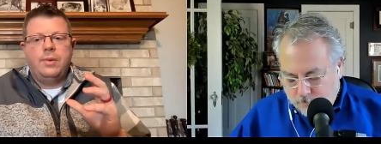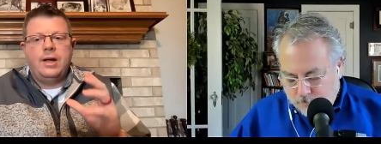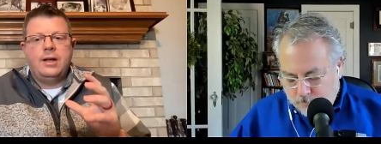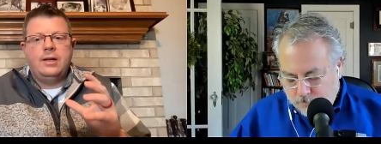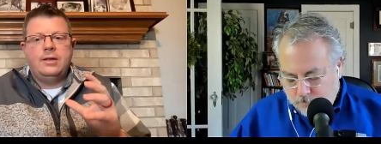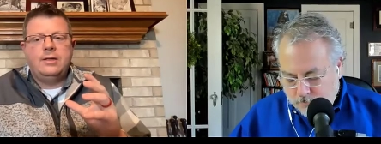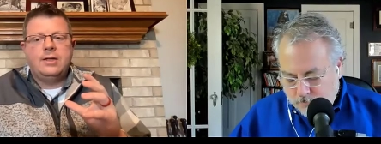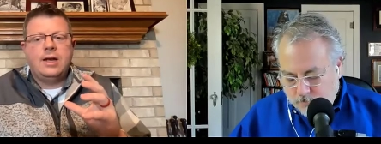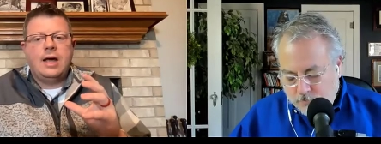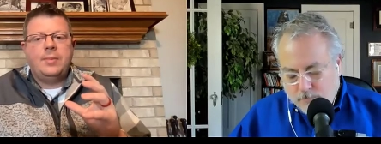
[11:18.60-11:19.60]
Speaker 1: but
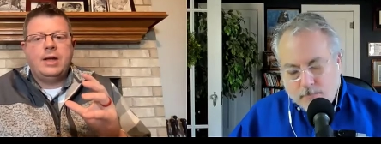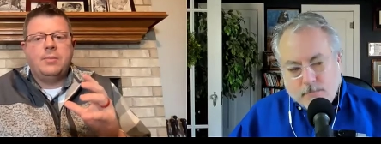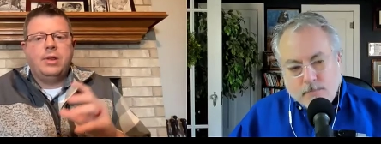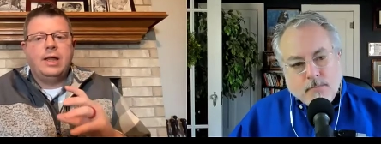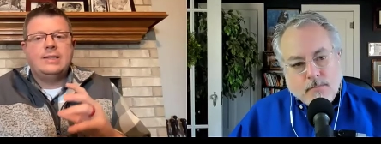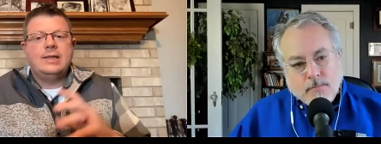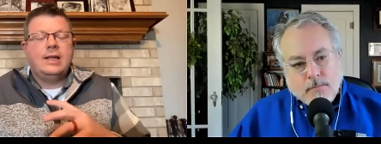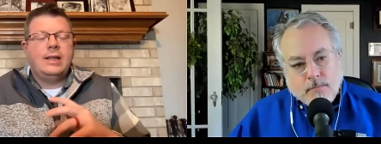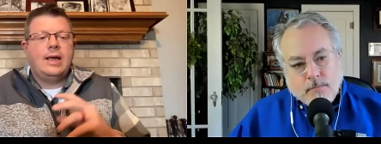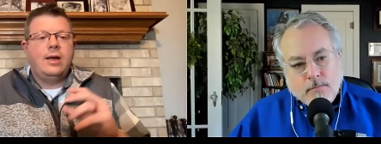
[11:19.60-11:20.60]
to not be complacent
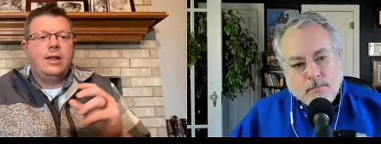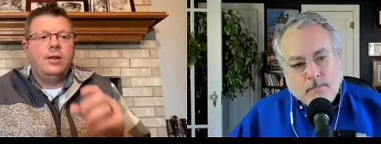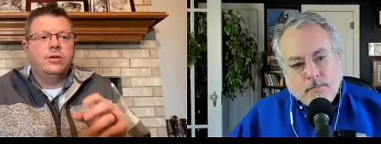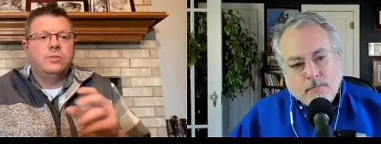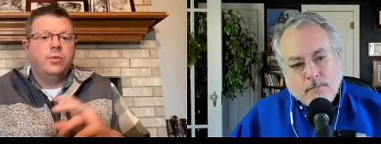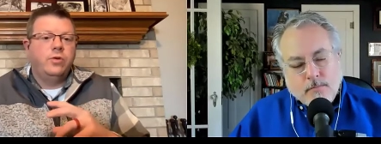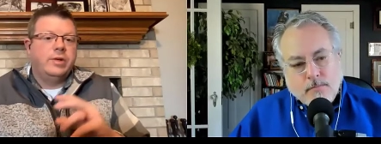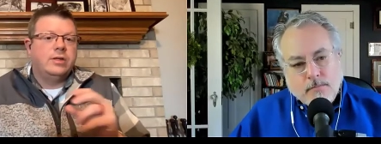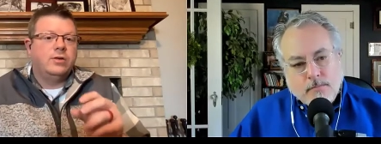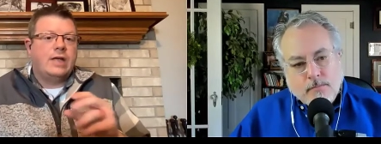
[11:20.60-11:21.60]
in that, in those
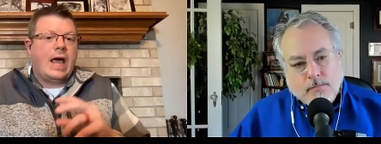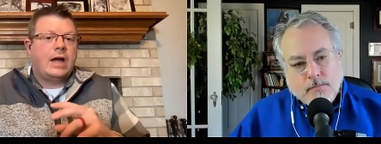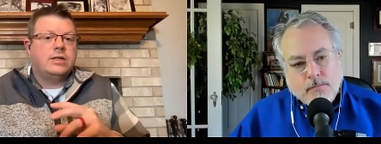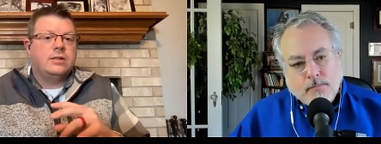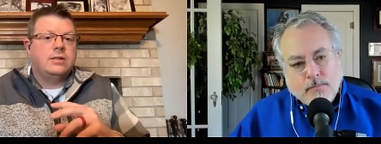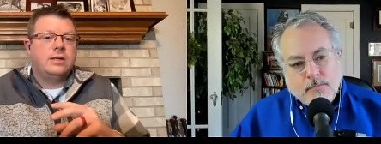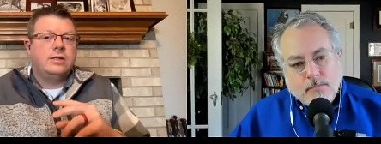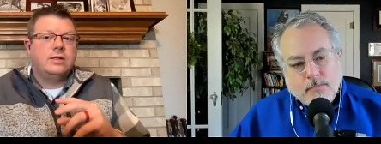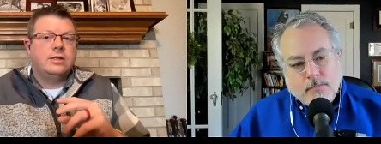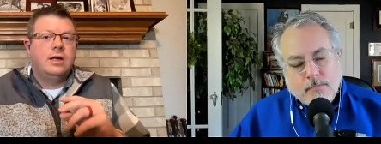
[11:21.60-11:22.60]
movements and those actions,
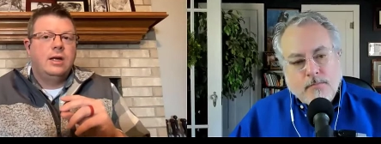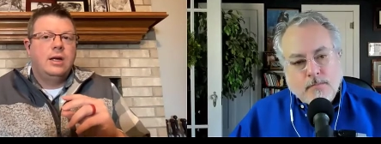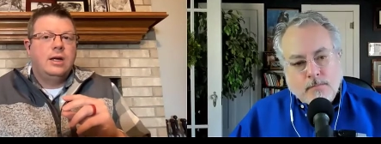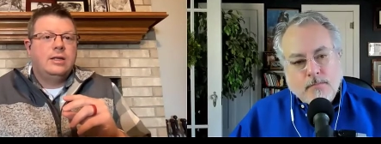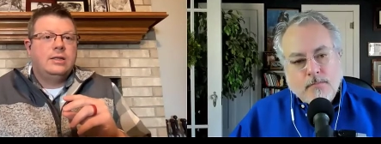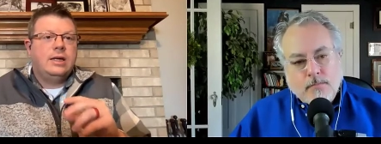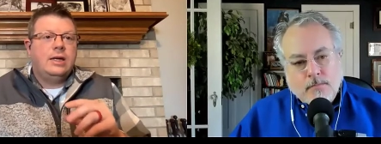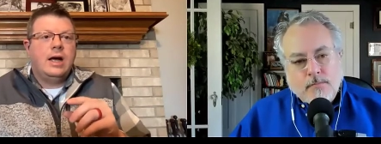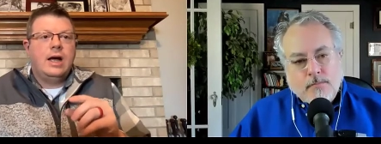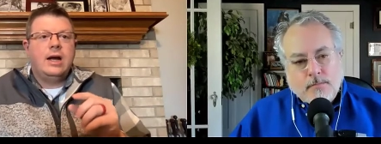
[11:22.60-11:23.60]
and just
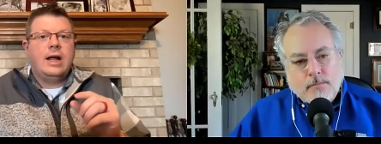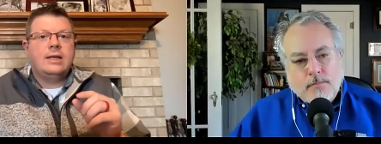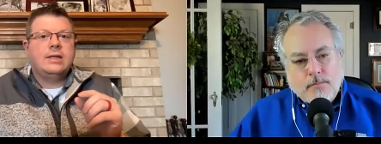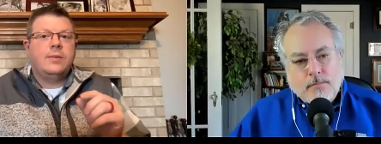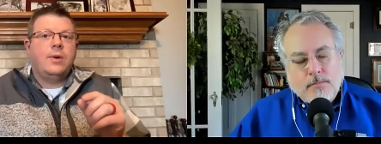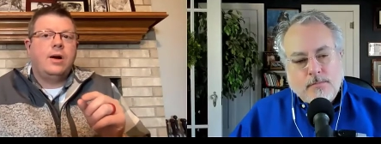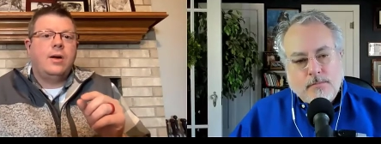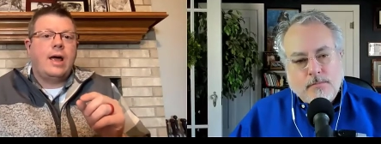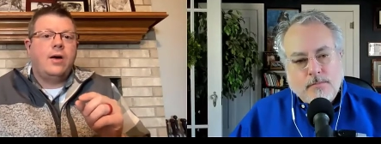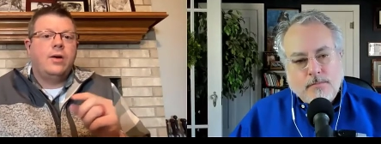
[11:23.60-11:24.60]
seek God and ask him, all
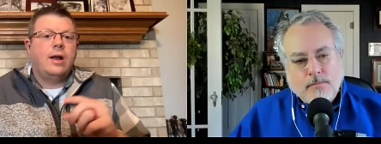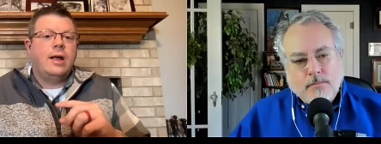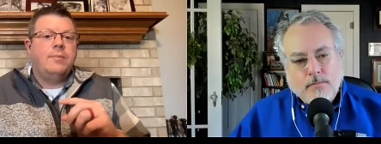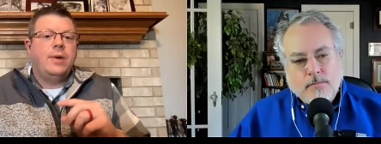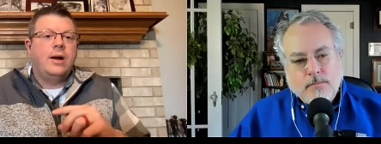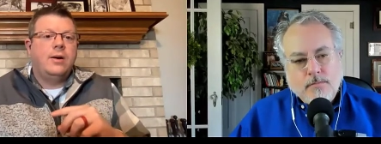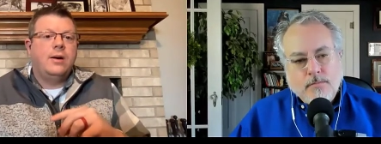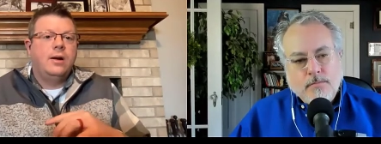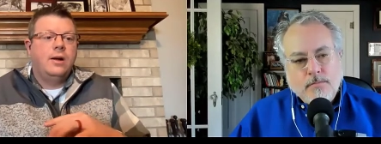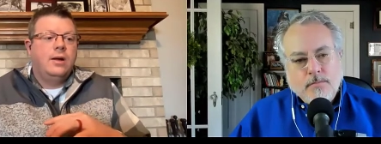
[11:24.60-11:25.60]
right, how can I
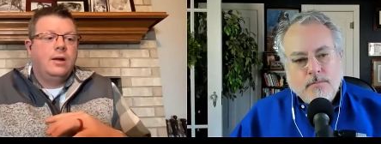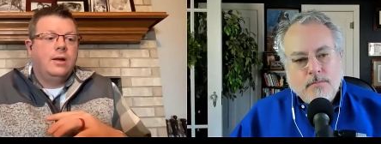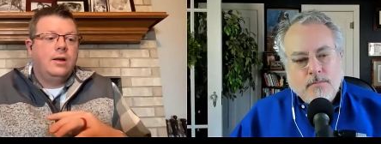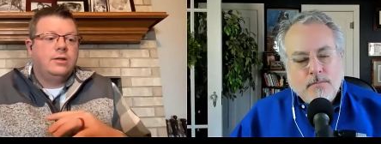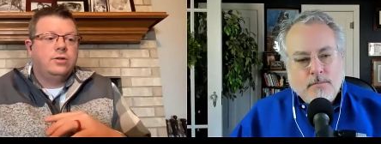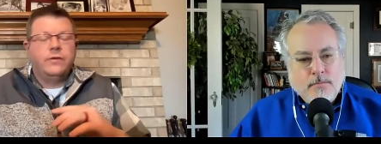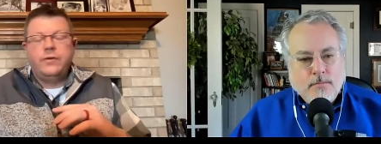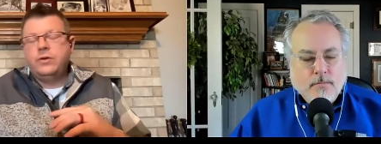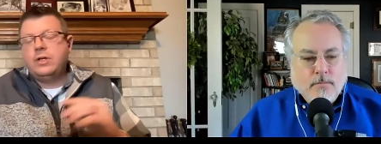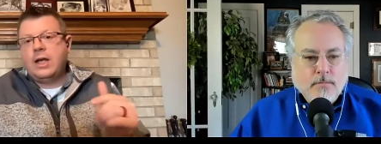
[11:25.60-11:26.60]
better
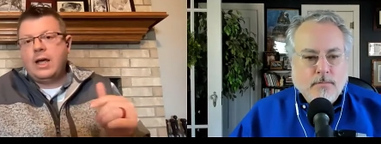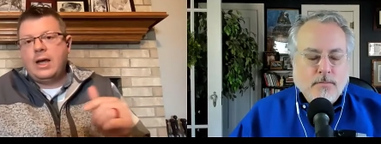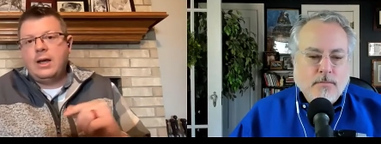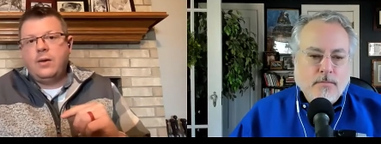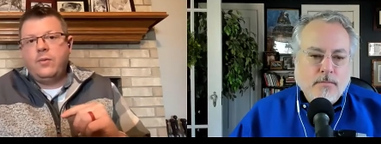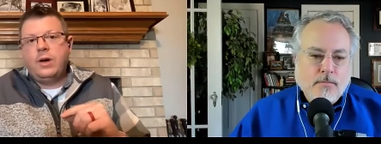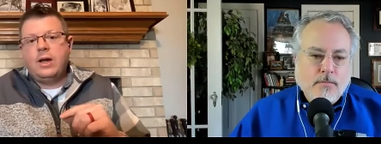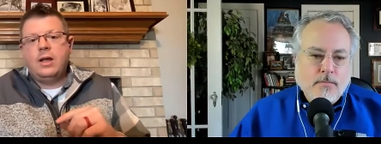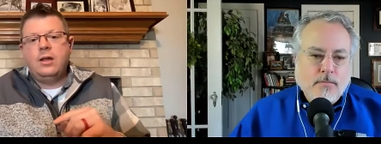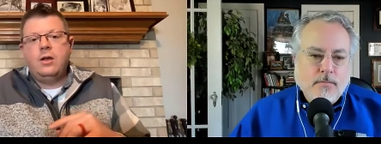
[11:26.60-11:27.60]
serve you today?
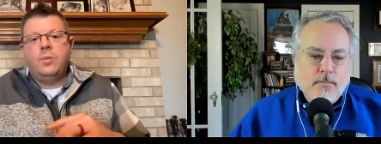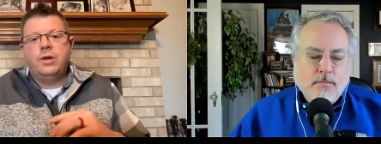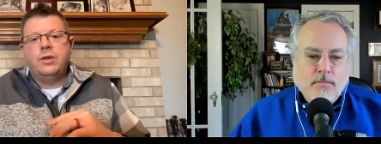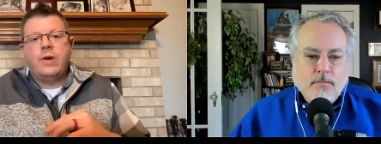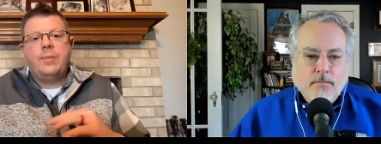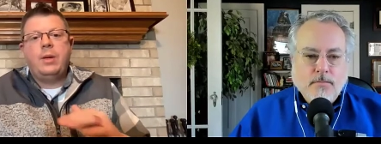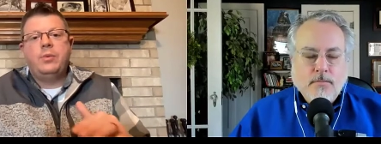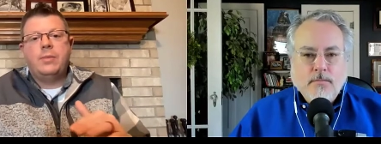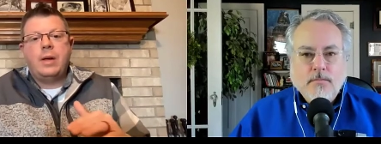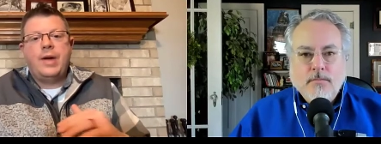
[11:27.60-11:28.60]
What can I, you know, put the right
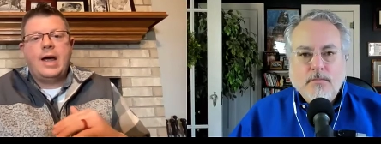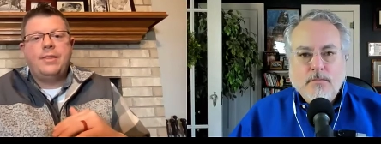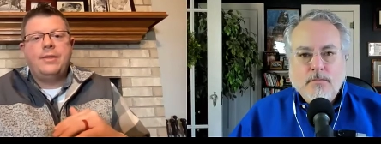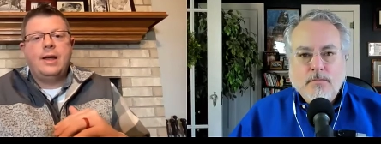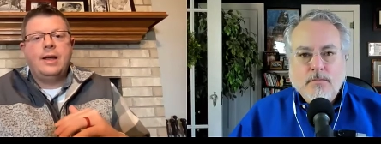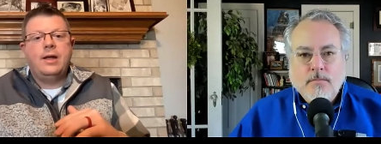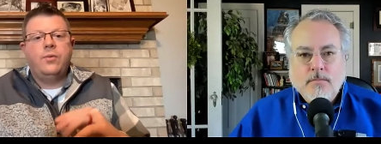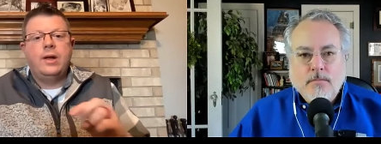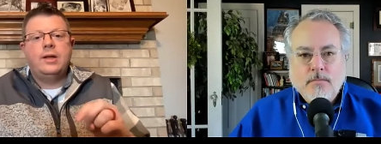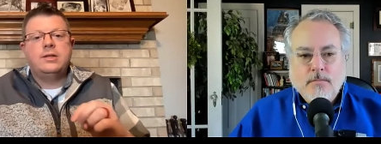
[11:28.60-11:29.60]
people in my path that I
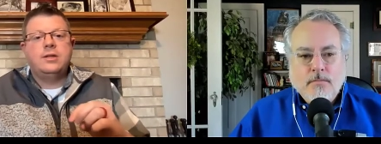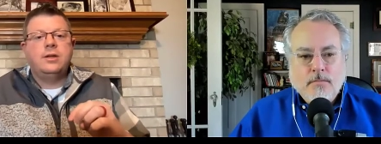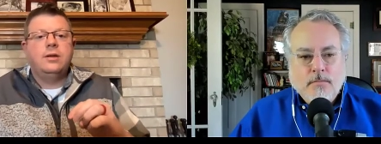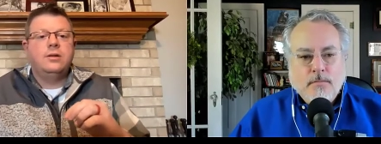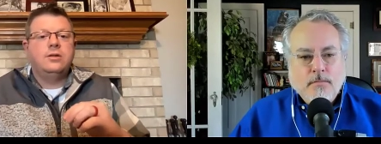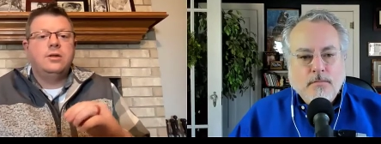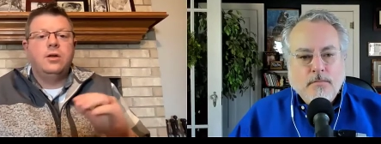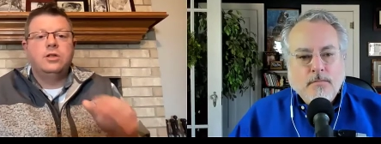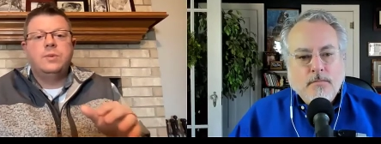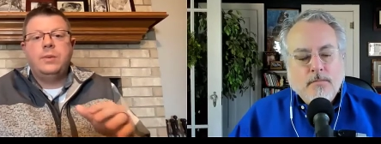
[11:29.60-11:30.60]
can witness to
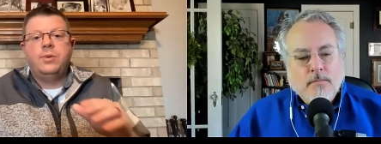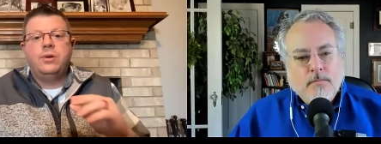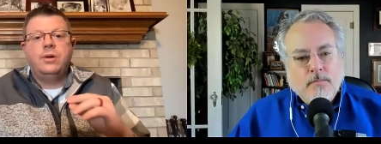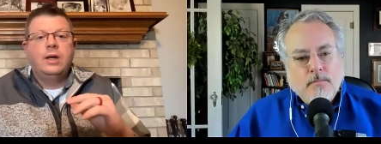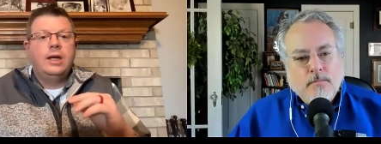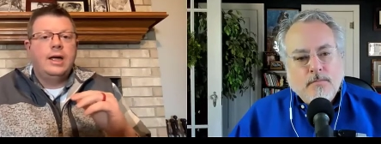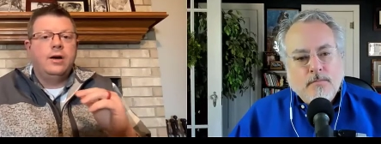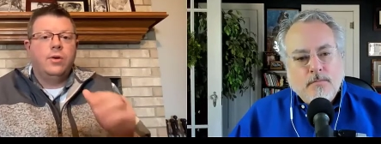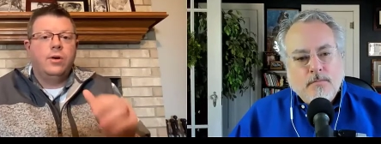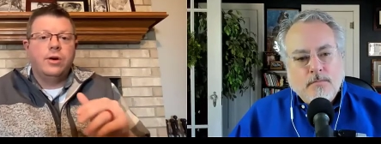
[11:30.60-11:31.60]
those people
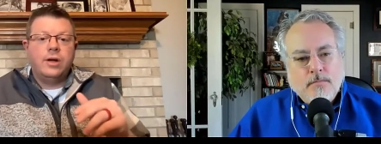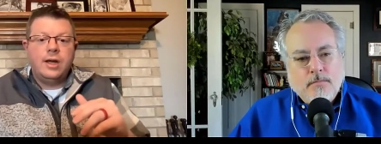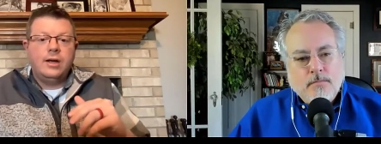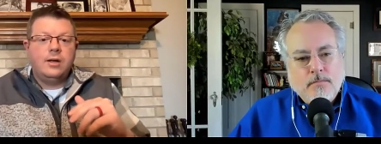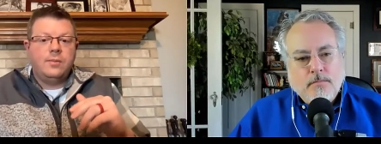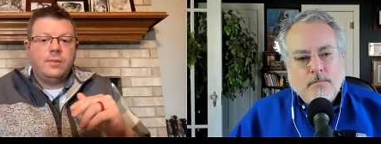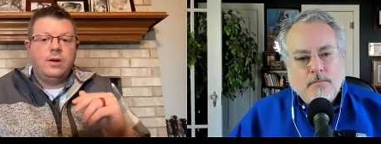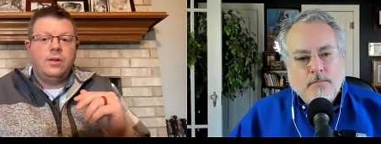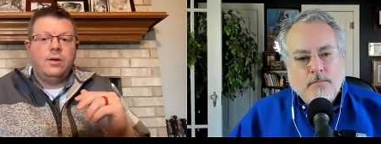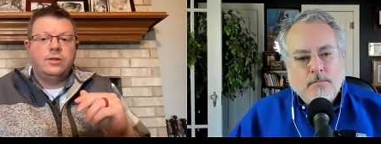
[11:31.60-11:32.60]
and grow your kingdom.
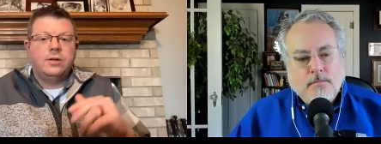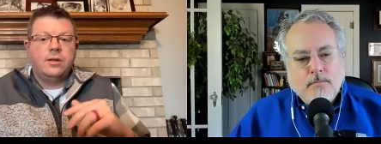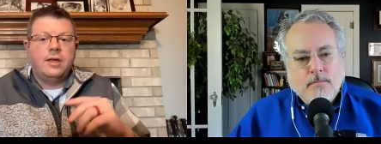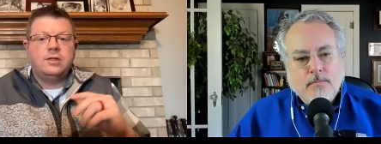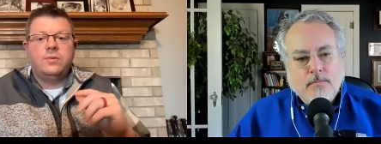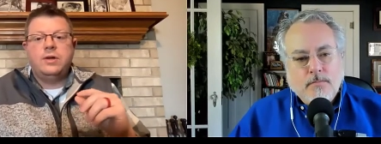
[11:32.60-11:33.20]
You know, those are things